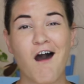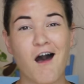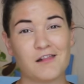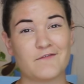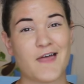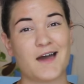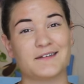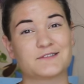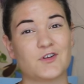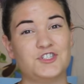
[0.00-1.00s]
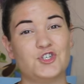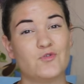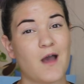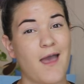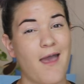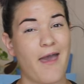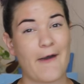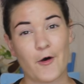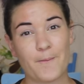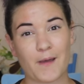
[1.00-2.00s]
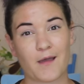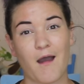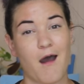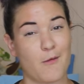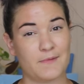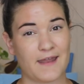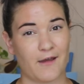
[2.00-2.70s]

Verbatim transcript: all of that is going to help calm